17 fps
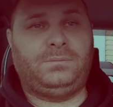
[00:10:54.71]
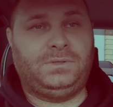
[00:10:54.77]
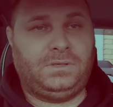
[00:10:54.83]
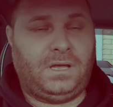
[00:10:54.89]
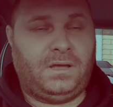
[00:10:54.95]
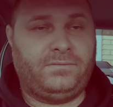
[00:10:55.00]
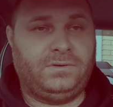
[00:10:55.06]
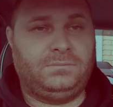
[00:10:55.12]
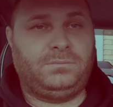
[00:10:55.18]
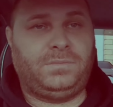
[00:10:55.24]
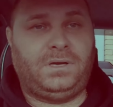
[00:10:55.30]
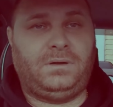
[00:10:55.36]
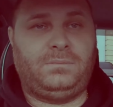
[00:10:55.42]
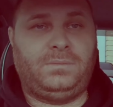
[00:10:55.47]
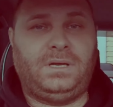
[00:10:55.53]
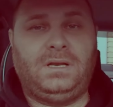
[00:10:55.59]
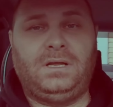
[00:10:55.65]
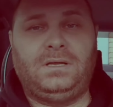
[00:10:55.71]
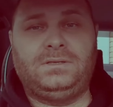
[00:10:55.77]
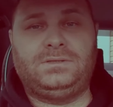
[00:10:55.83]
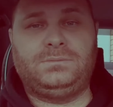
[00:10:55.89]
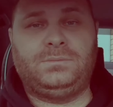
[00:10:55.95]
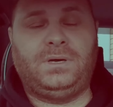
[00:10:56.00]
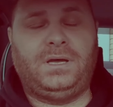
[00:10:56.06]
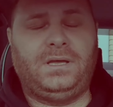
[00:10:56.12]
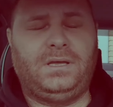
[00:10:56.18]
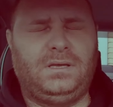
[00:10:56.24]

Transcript: I mean, having my, my lunch, my,